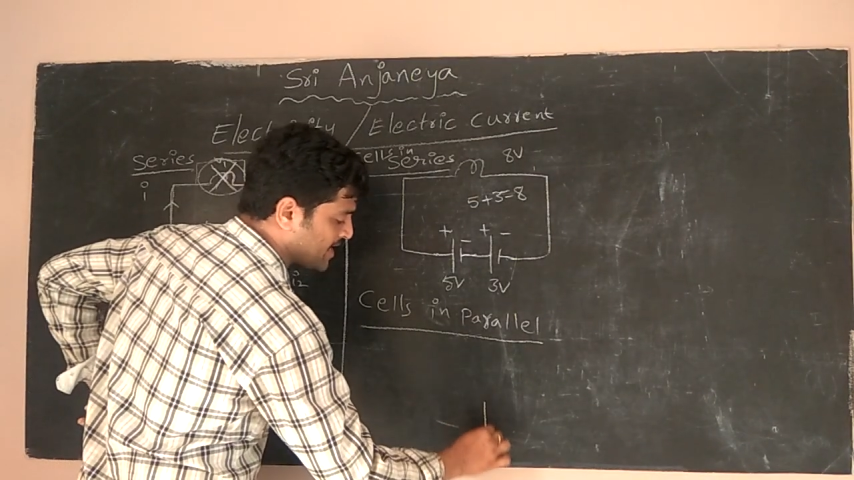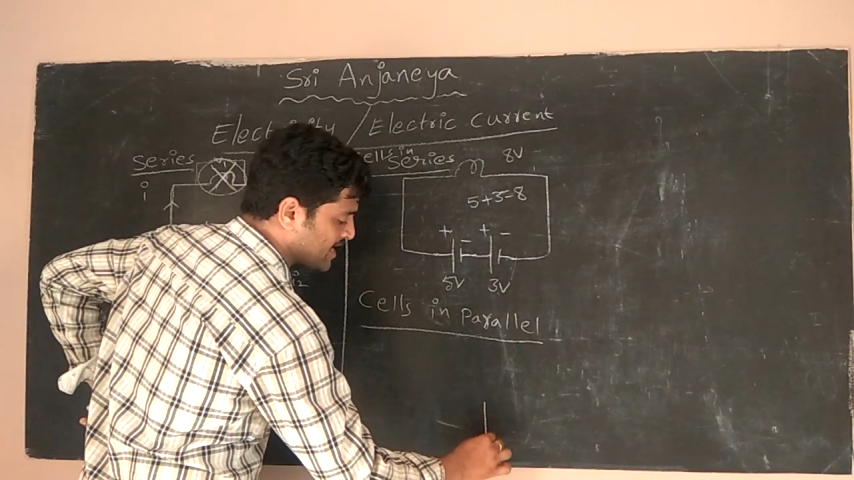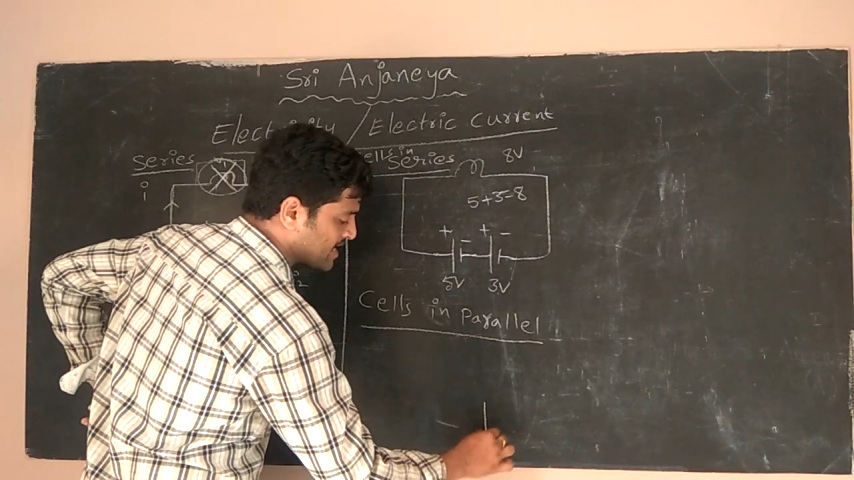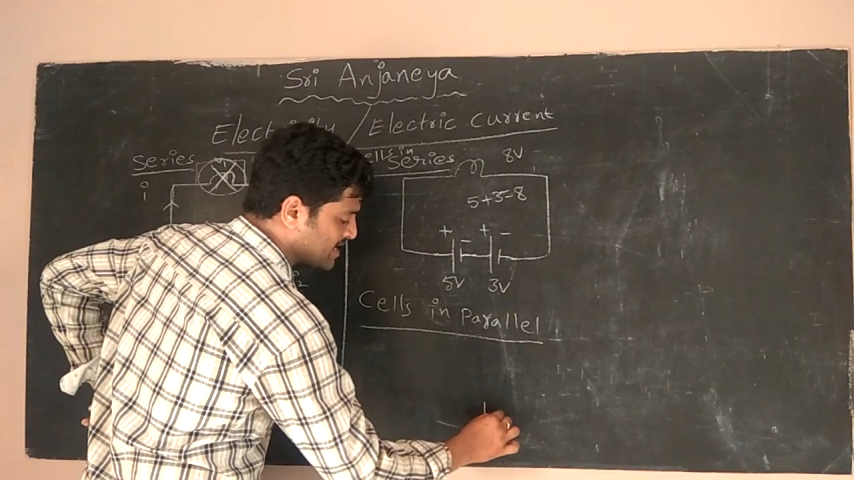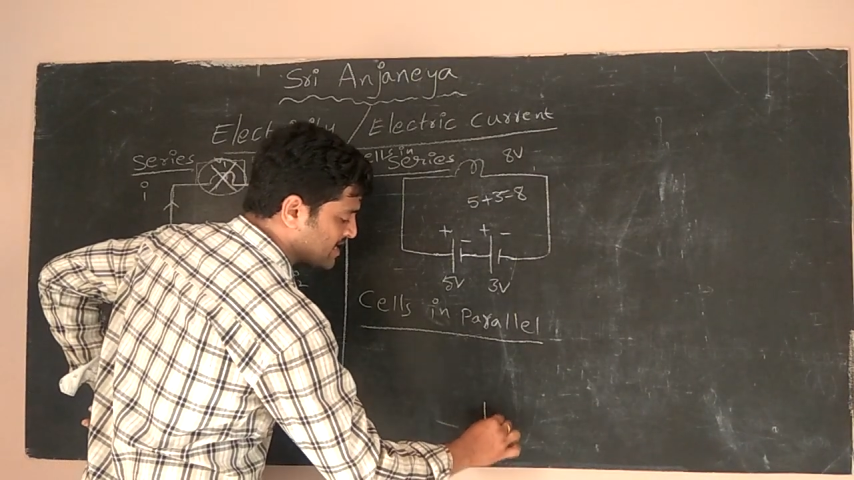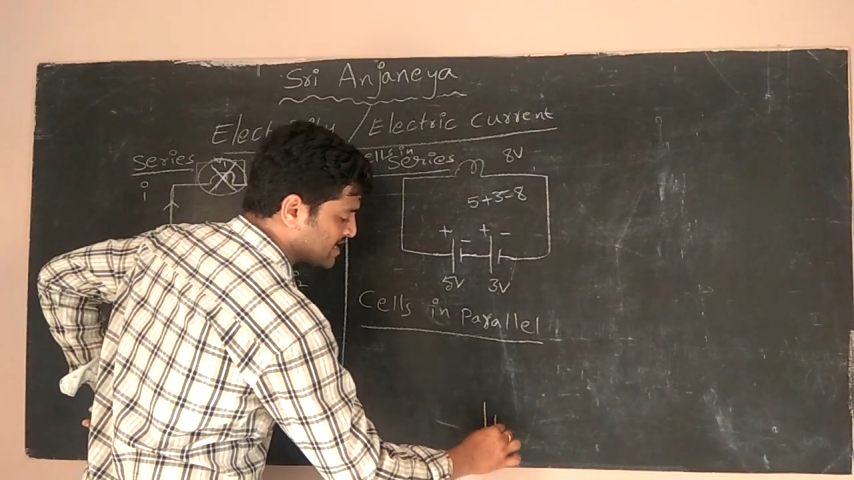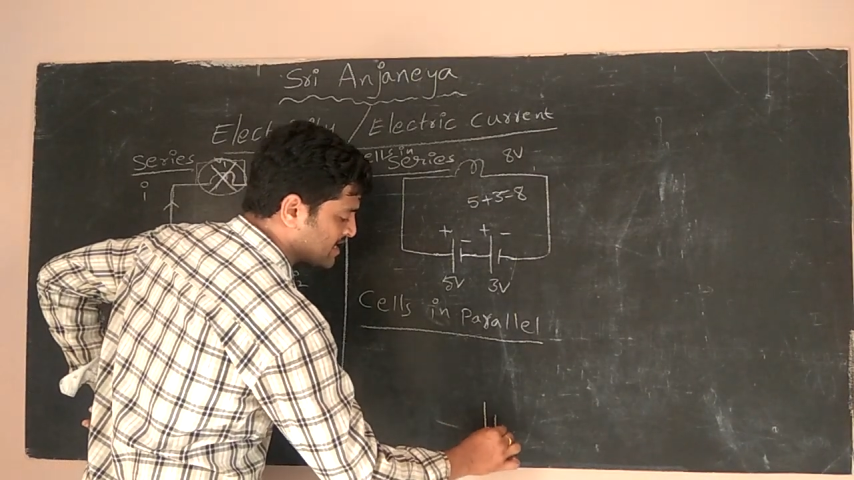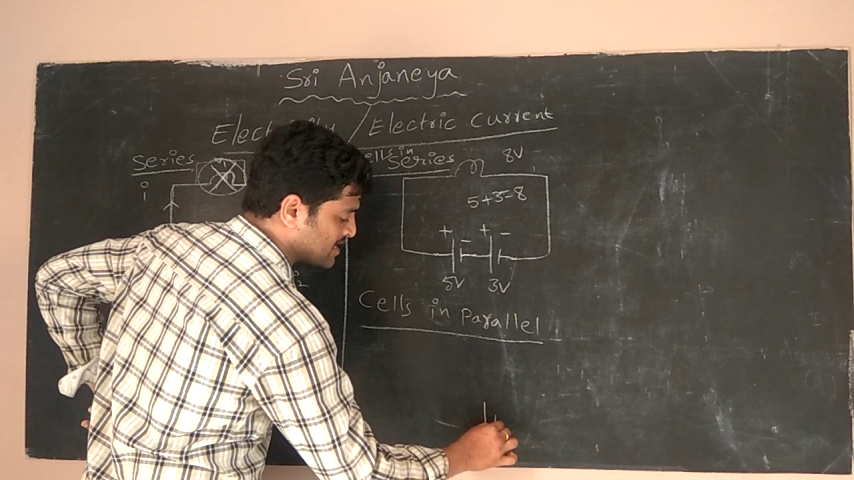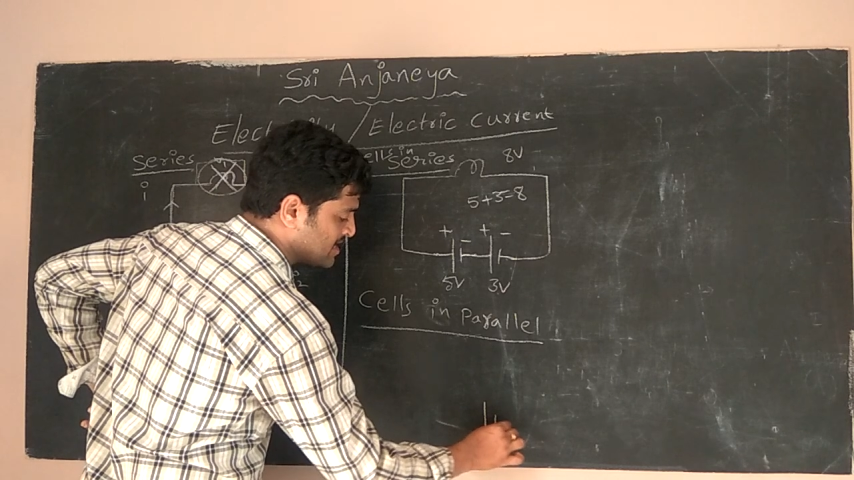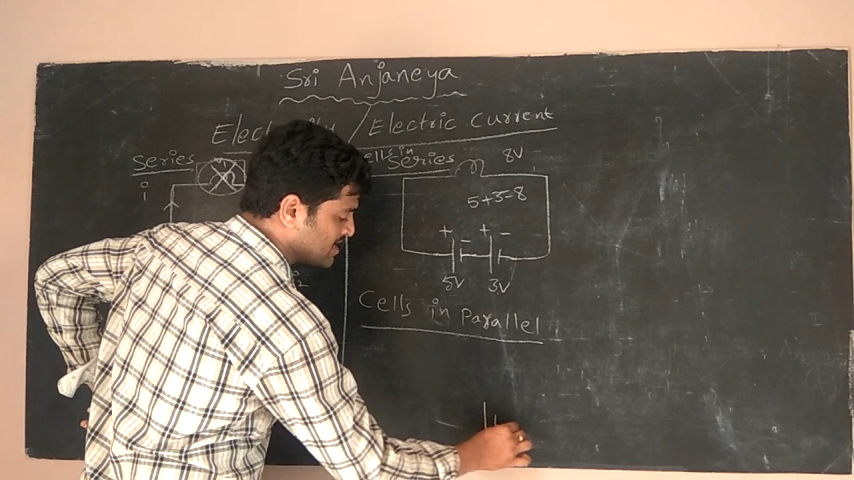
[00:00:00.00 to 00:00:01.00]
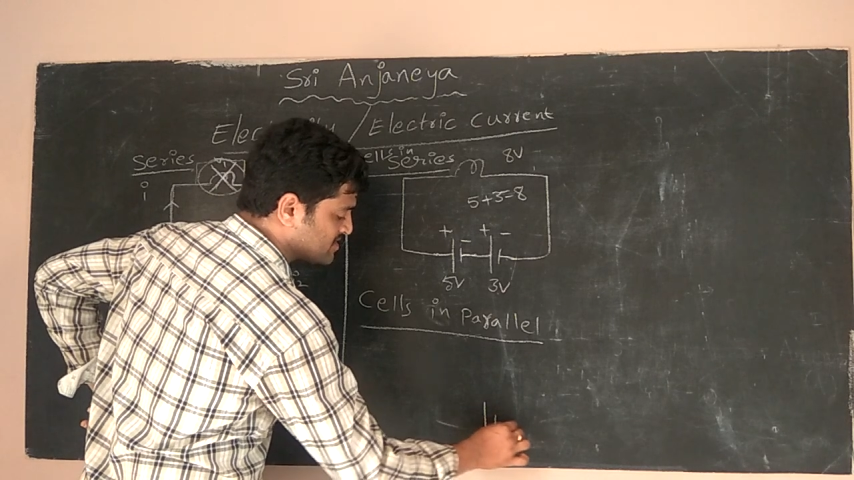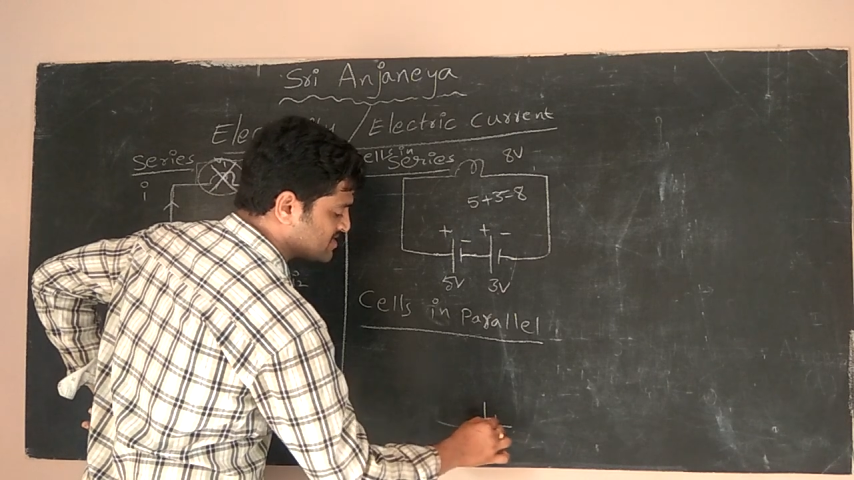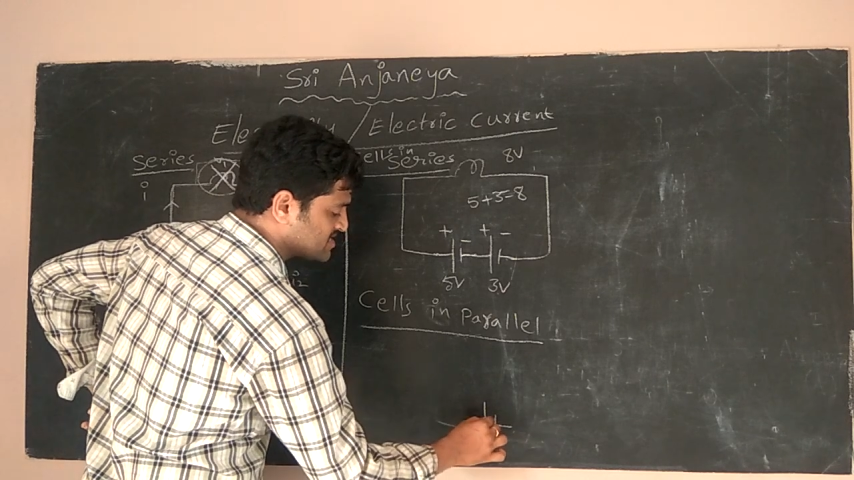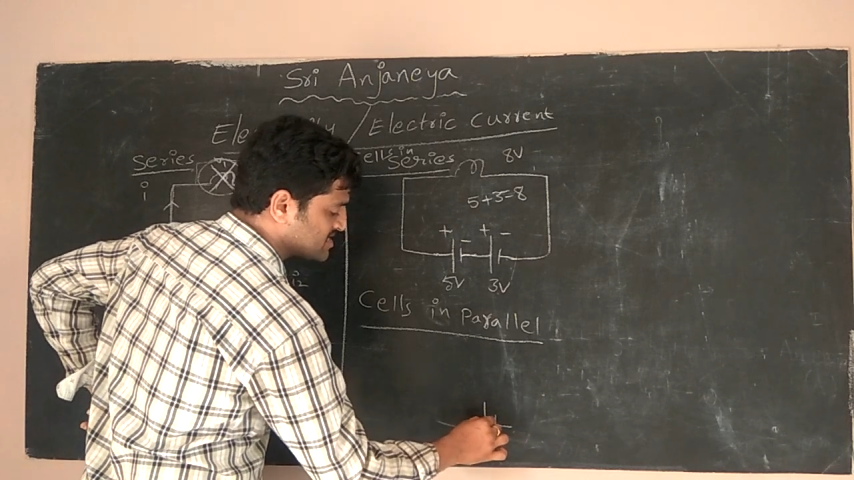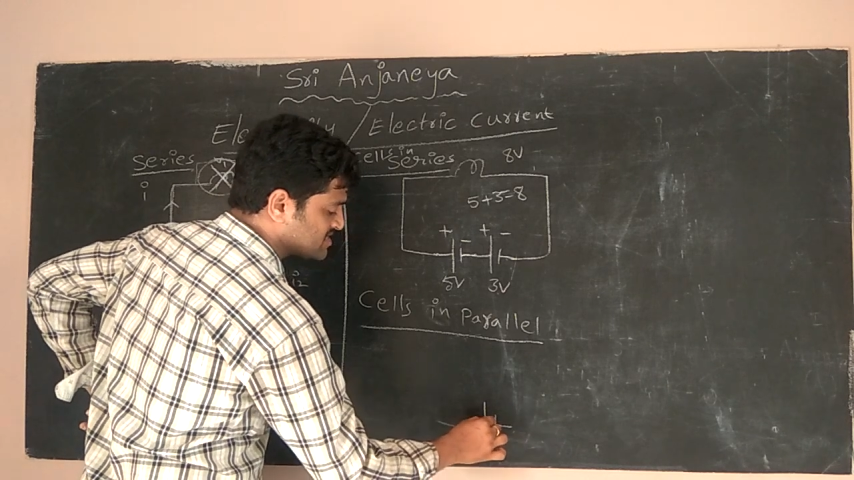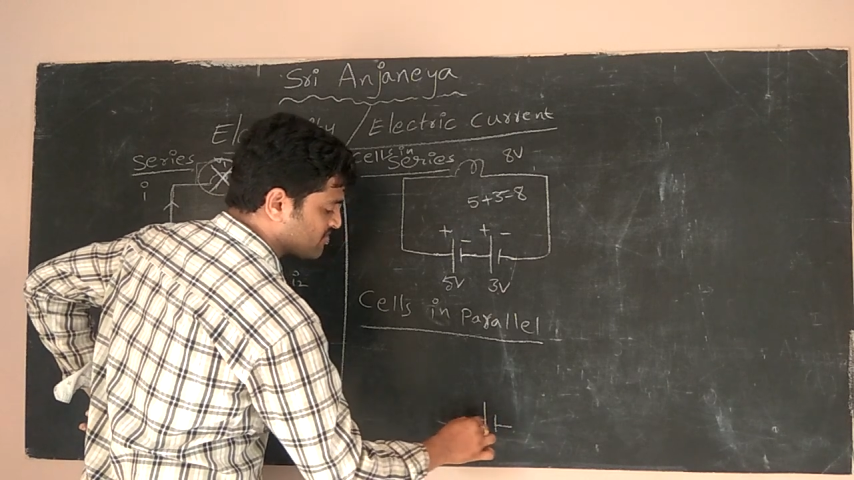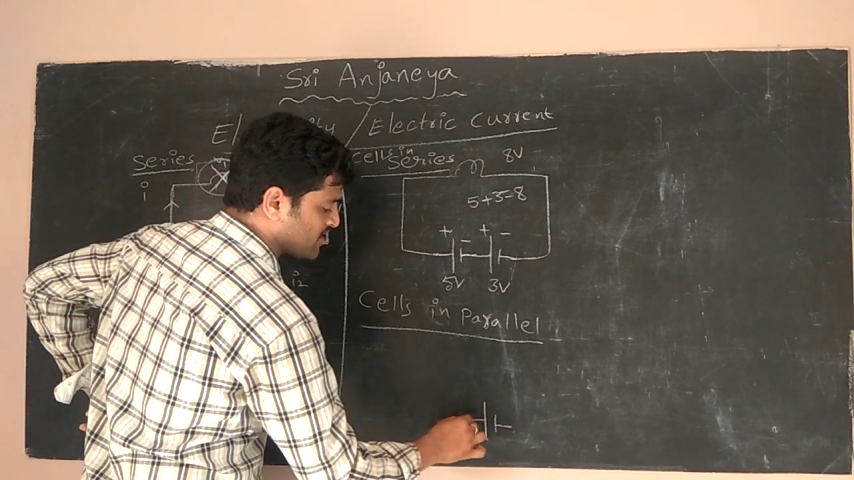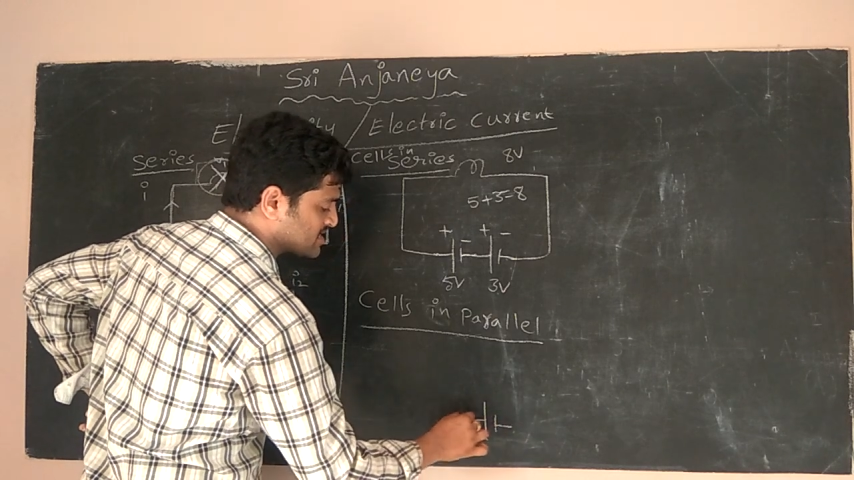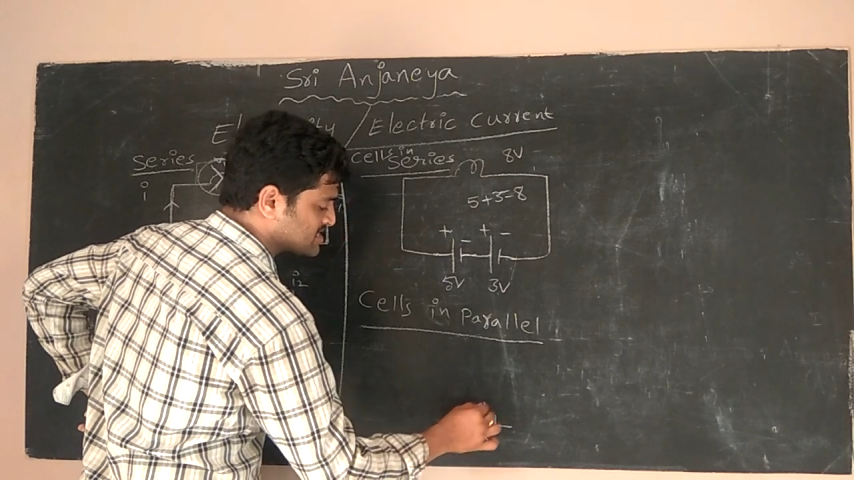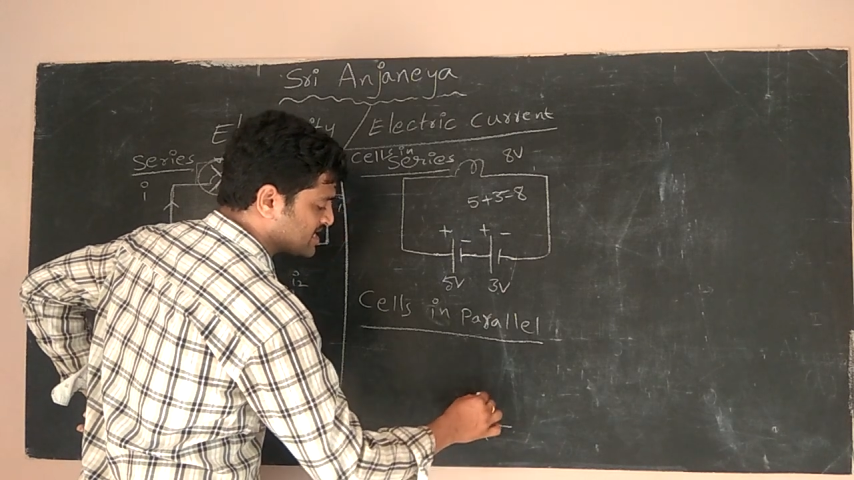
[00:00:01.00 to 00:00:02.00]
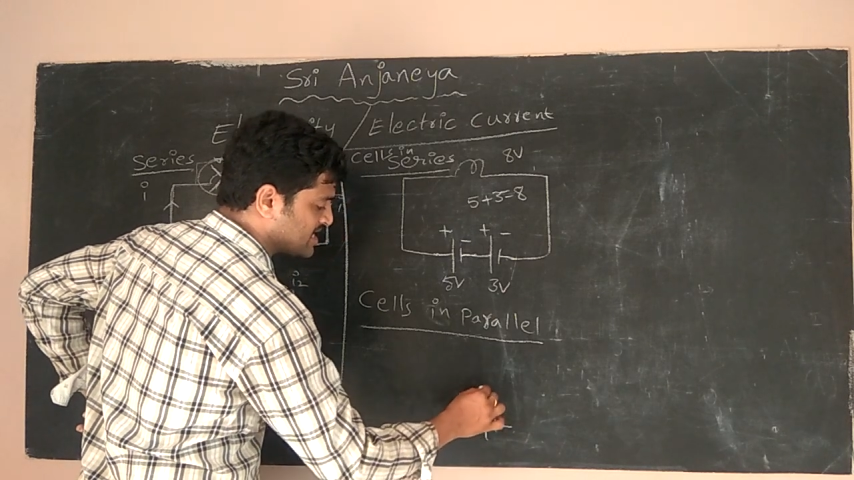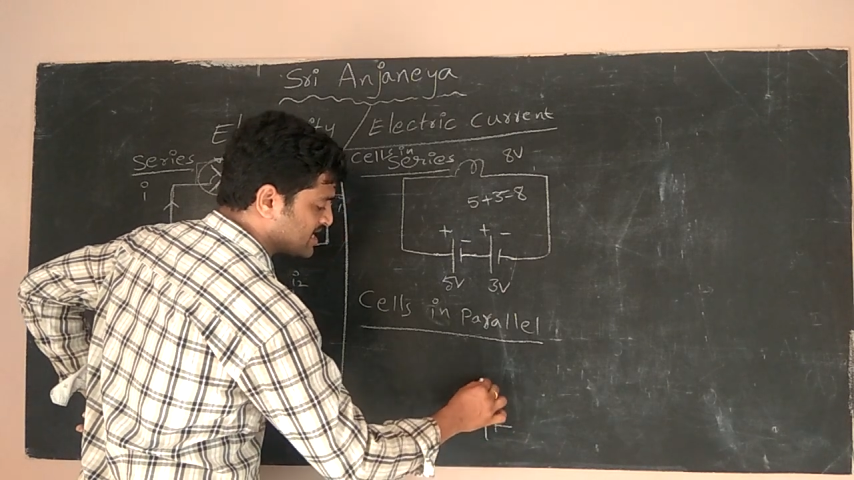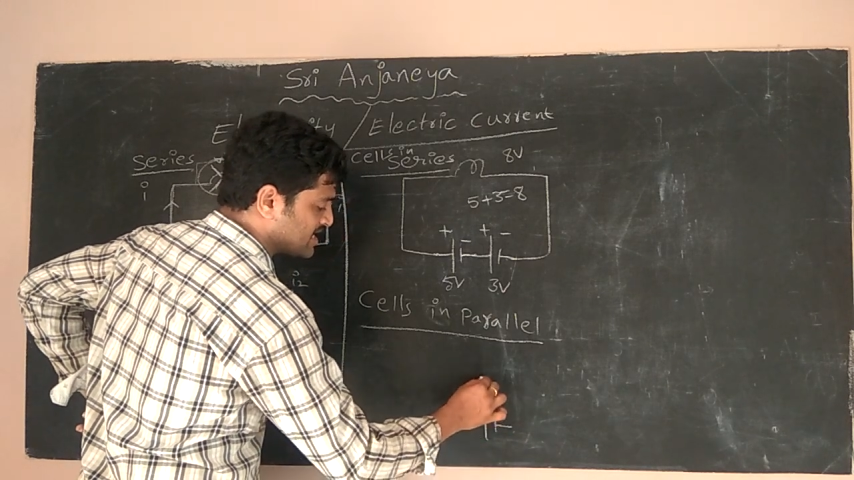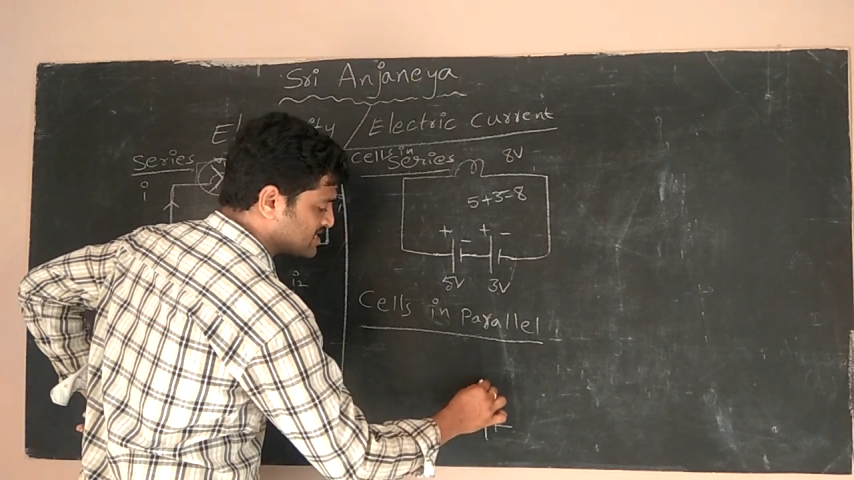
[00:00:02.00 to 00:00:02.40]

parallel. This is one cell,